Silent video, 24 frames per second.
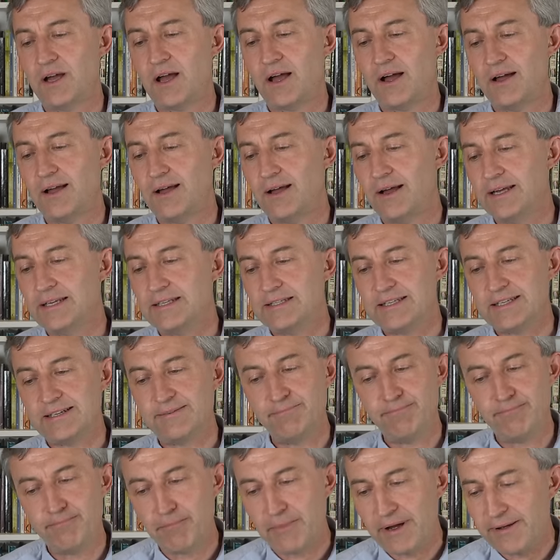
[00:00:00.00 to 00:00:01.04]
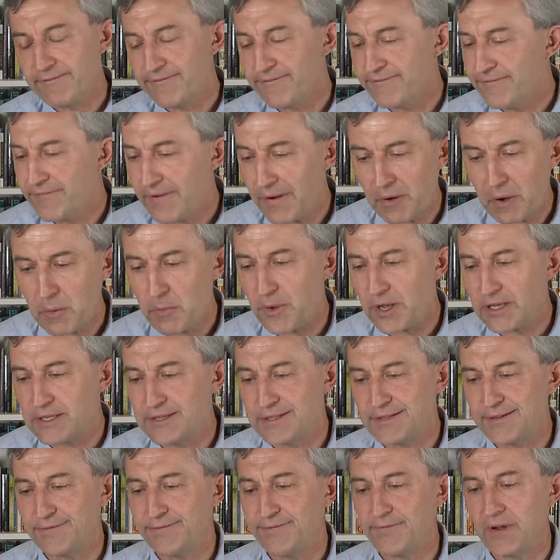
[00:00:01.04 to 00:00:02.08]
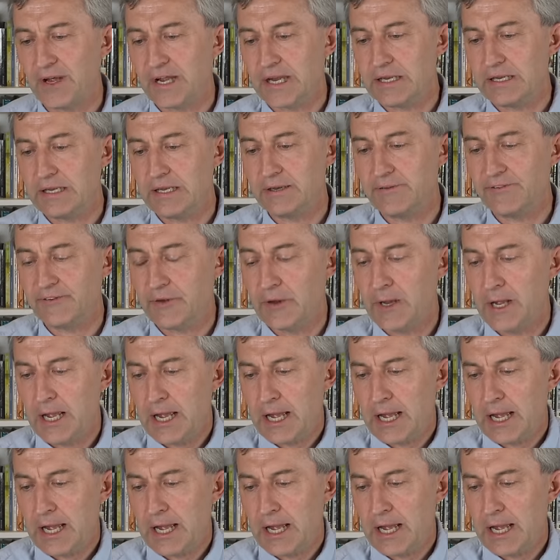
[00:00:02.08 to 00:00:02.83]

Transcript: I did my very best to find it.